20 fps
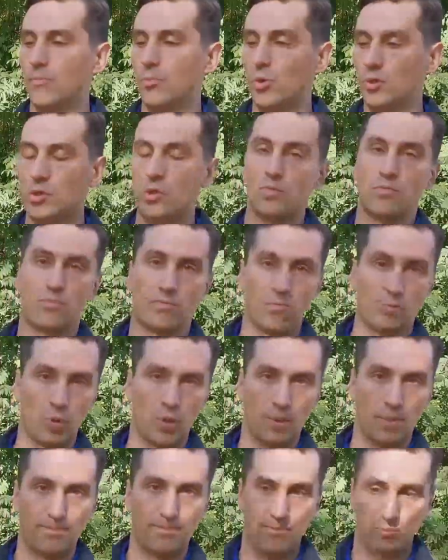will,
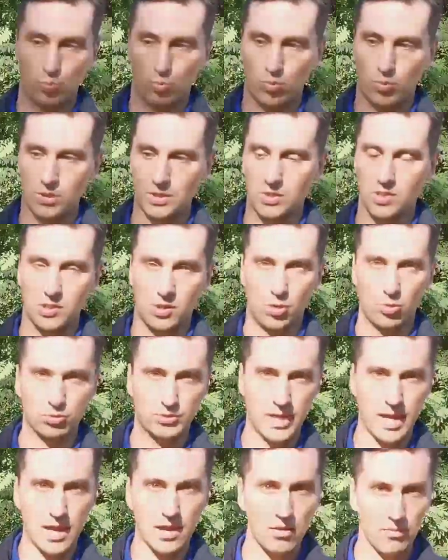will slow
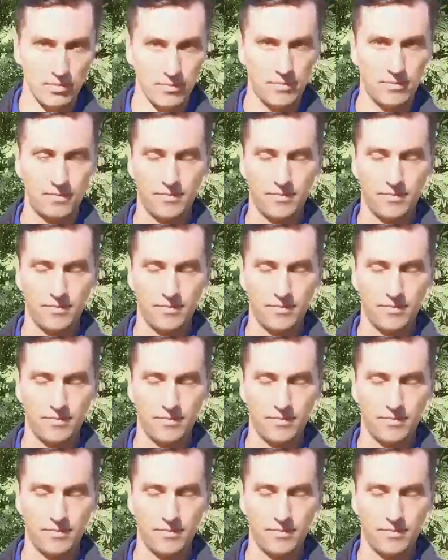down,